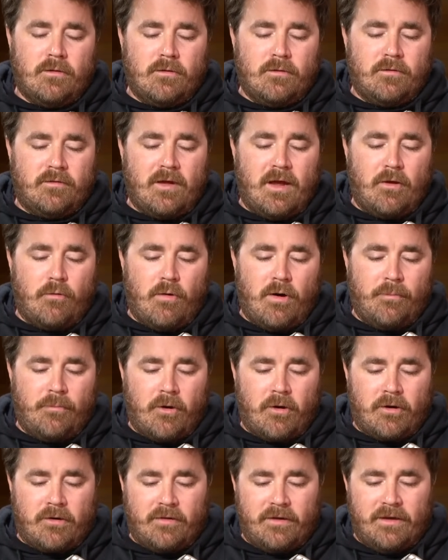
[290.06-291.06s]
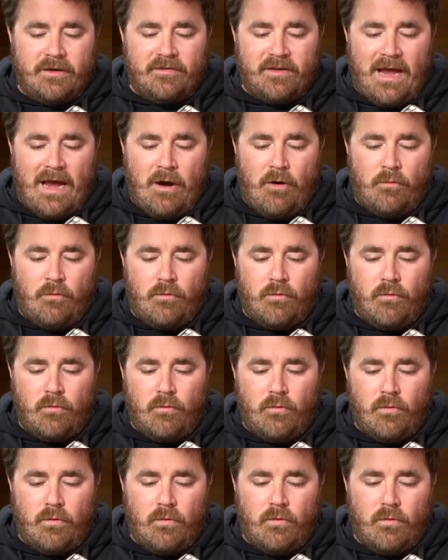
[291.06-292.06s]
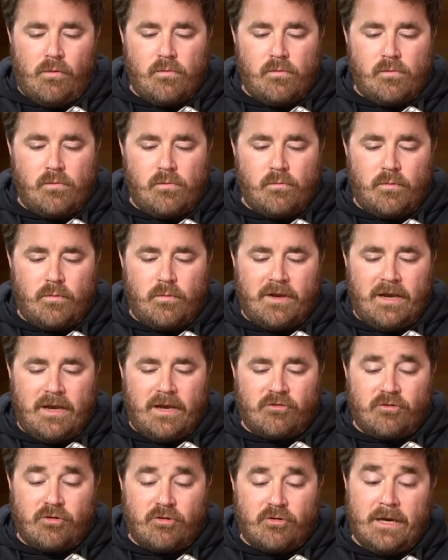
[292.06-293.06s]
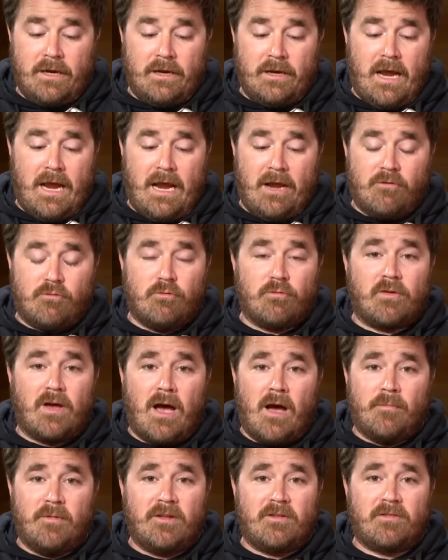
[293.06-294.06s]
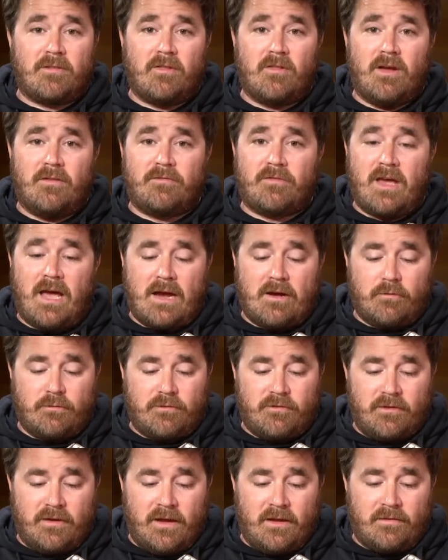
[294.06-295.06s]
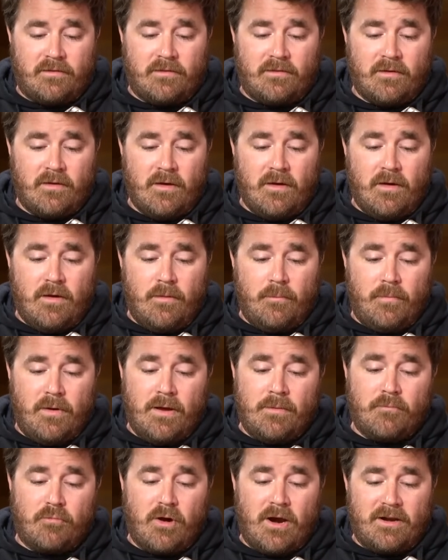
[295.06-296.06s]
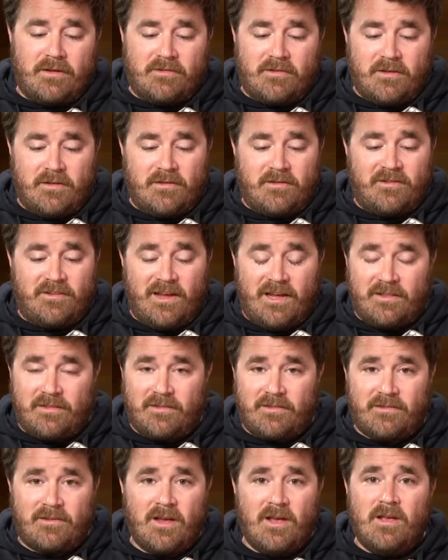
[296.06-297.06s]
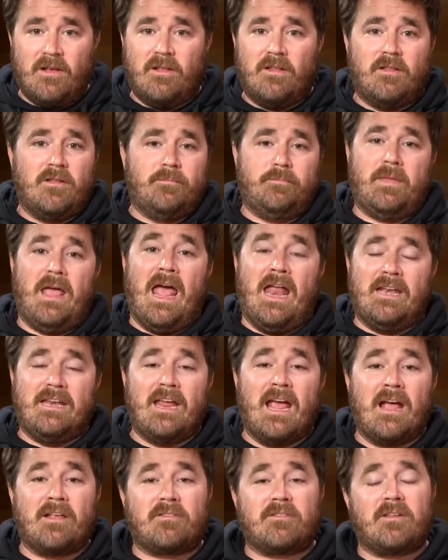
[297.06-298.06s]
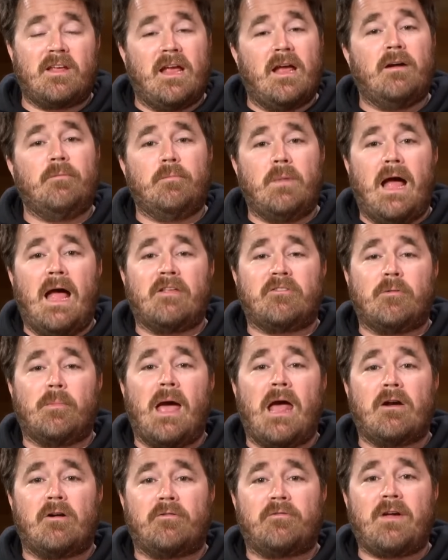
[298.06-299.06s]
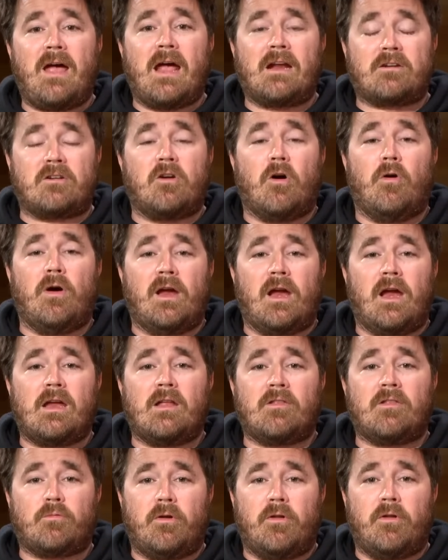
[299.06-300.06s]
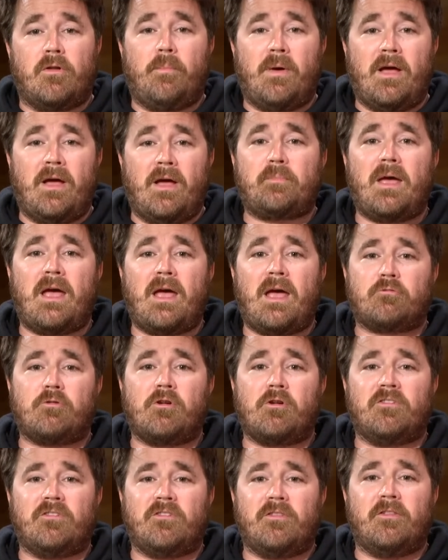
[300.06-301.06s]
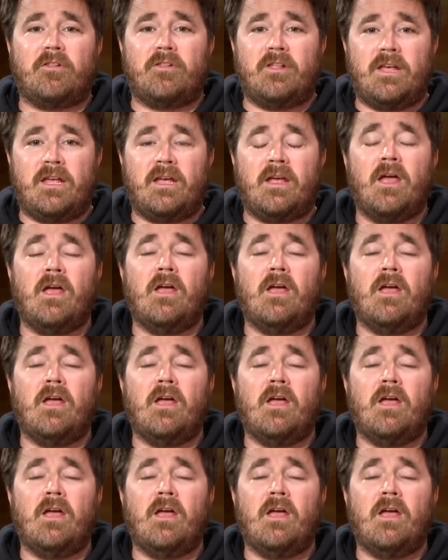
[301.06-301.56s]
Saquon Barkley, is out with an injury. Andrew Thomas, the left tackle, sits. Ben Bredesen sits. And yes, as a matter of fact, going against one of the best pass rushes in the league,